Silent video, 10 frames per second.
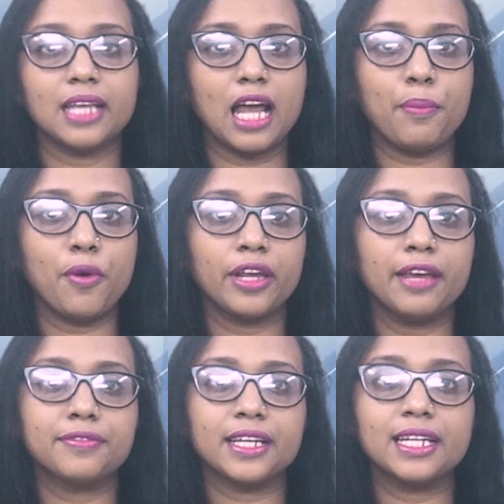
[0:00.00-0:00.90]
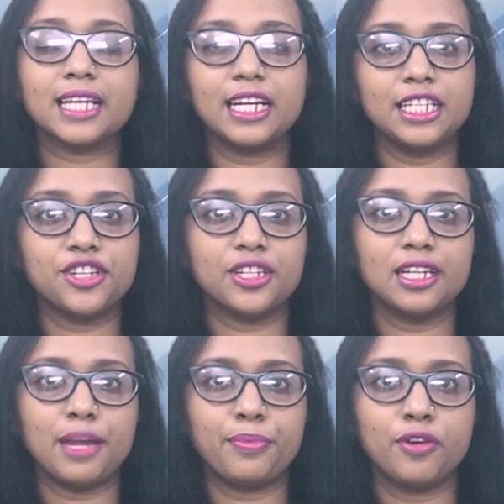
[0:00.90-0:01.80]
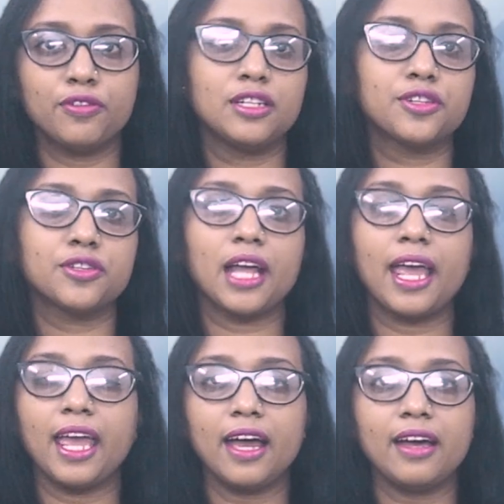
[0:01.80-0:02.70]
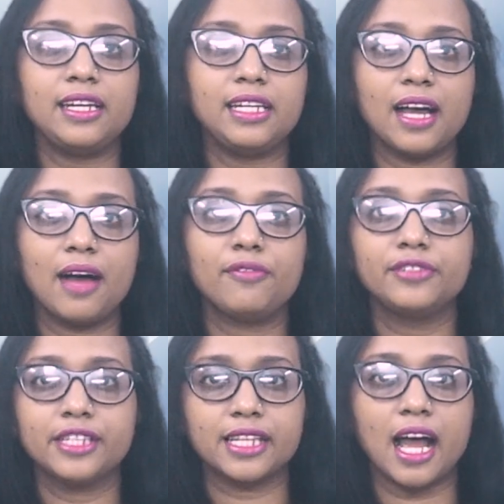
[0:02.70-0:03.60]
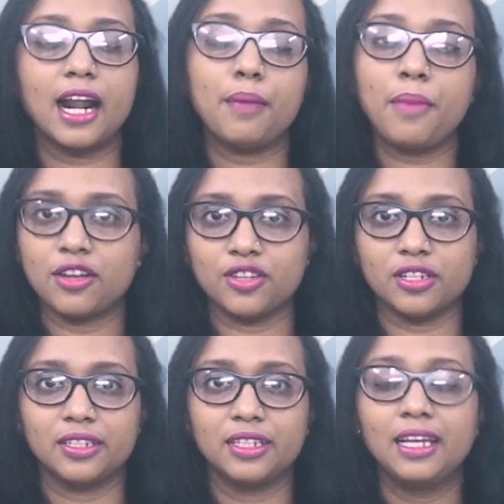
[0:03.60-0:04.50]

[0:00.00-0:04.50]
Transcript: Singapore gives its conditional approval to the Air India Vistara merger.